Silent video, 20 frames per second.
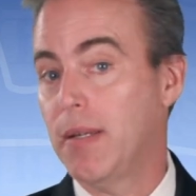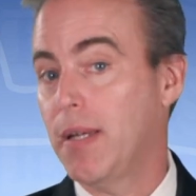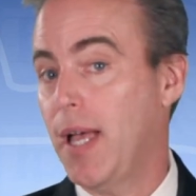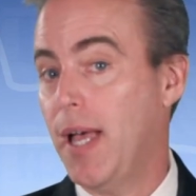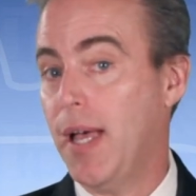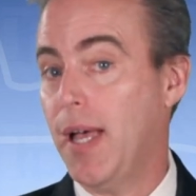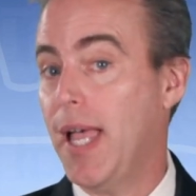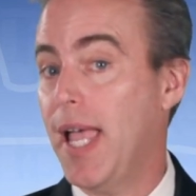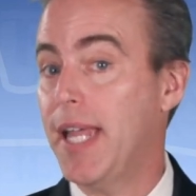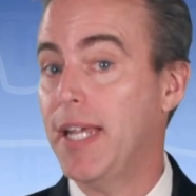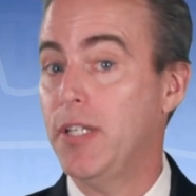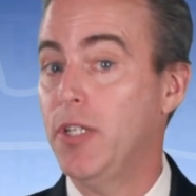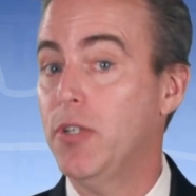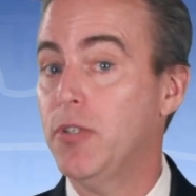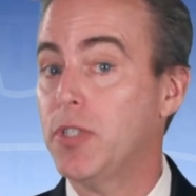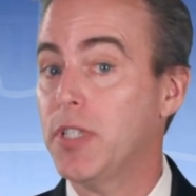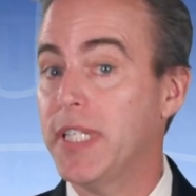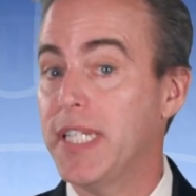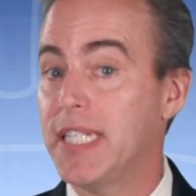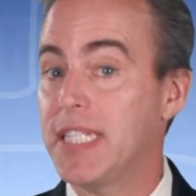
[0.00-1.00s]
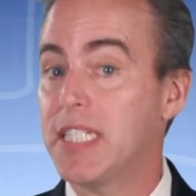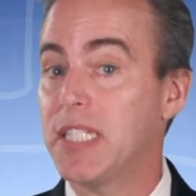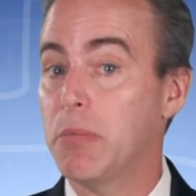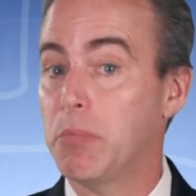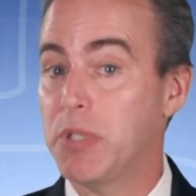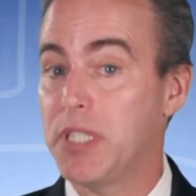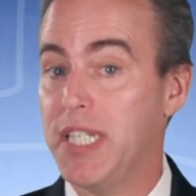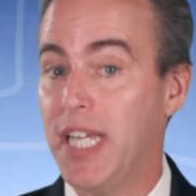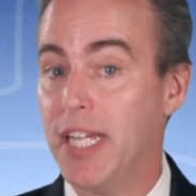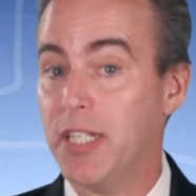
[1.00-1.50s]
And usually it's
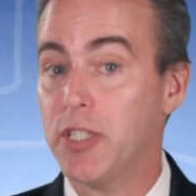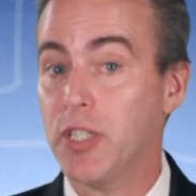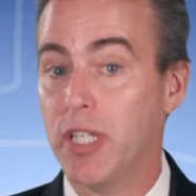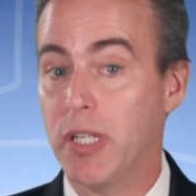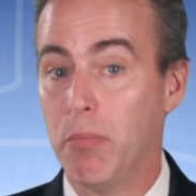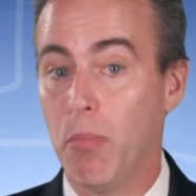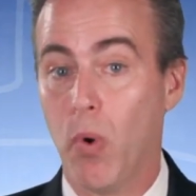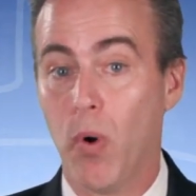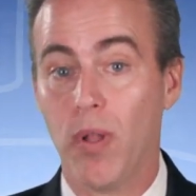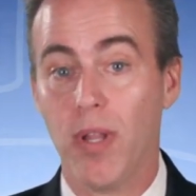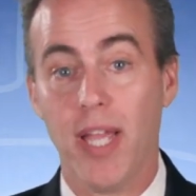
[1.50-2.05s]
substantially more,